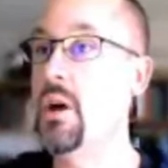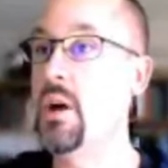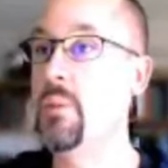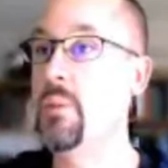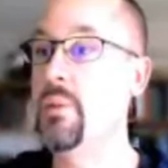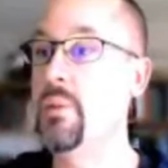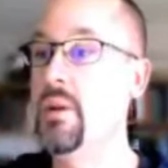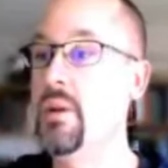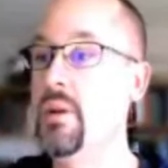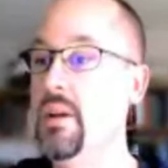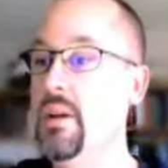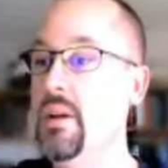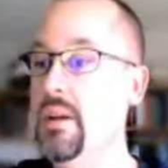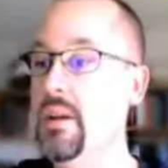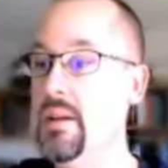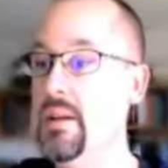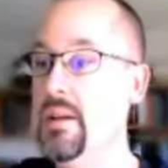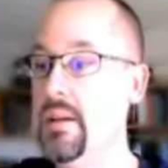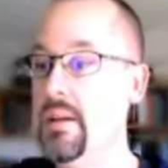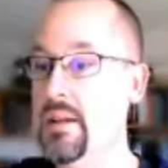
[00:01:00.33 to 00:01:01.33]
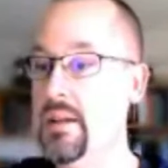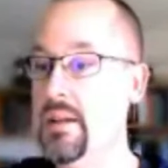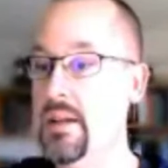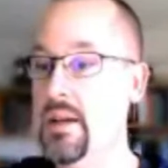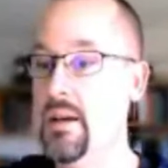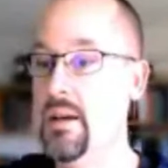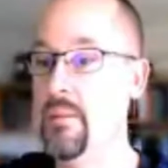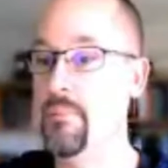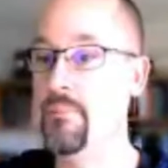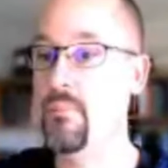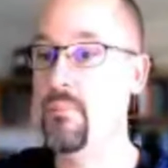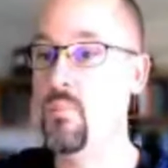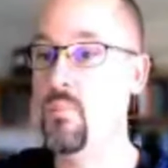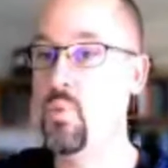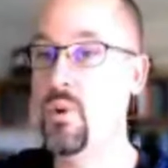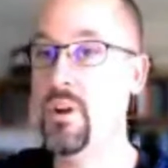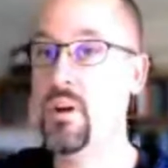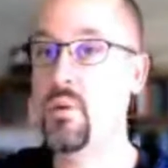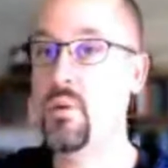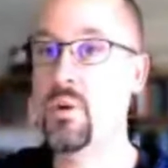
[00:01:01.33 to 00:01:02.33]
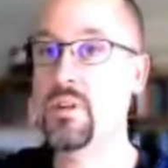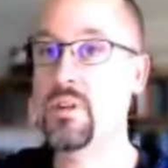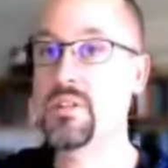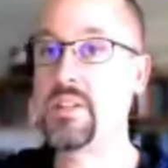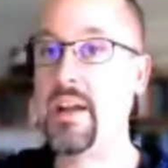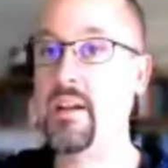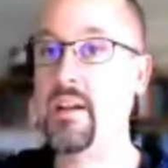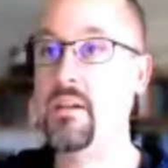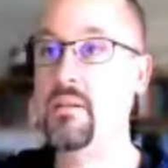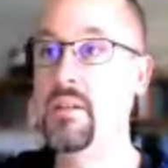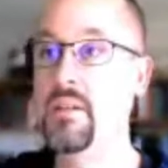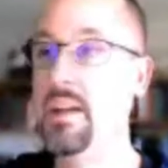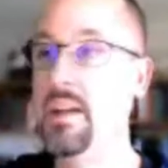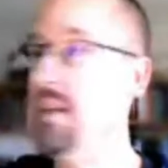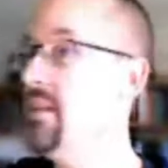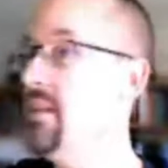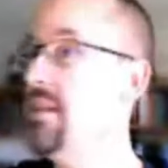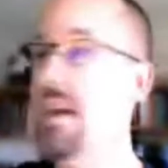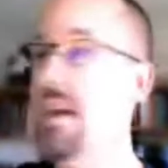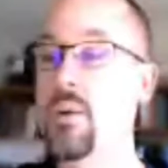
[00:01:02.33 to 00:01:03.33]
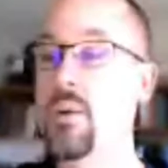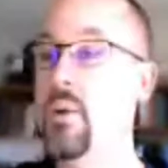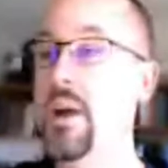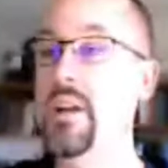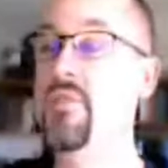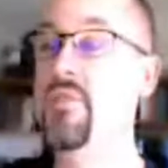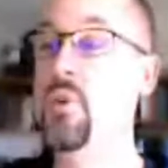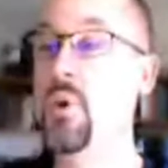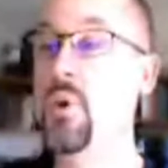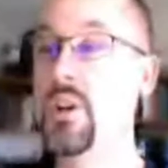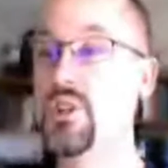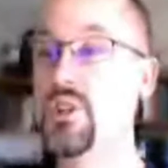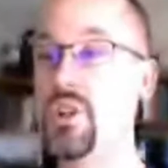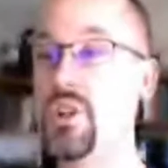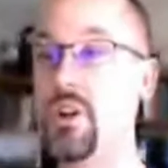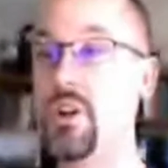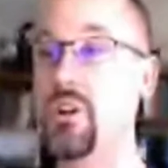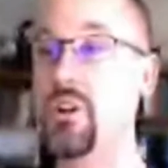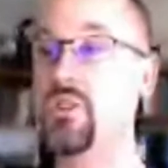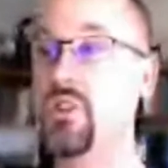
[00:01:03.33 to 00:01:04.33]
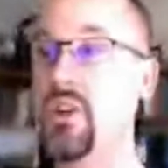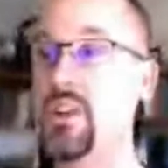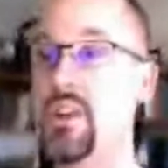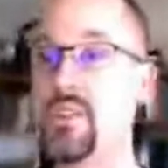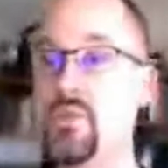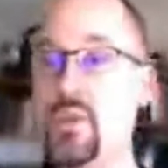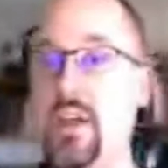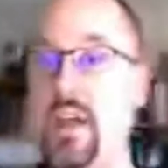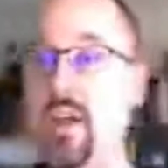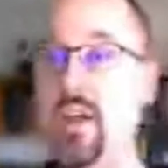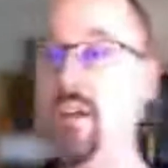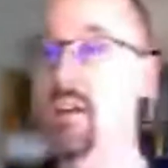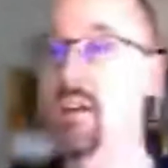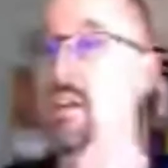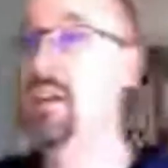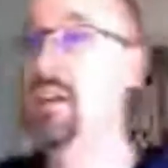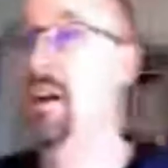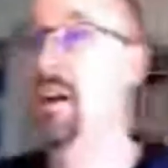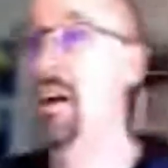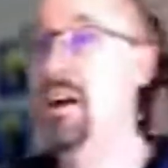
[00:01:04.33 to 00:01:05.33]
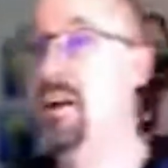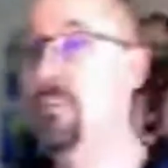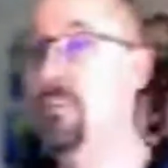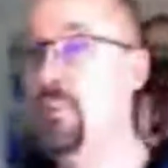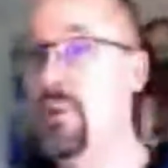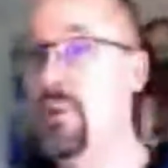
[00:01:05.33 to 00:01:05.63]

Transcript: But um, we're here, we're excited. Nikki, take it away. And if you want to share your screen, that's okay. Uh, but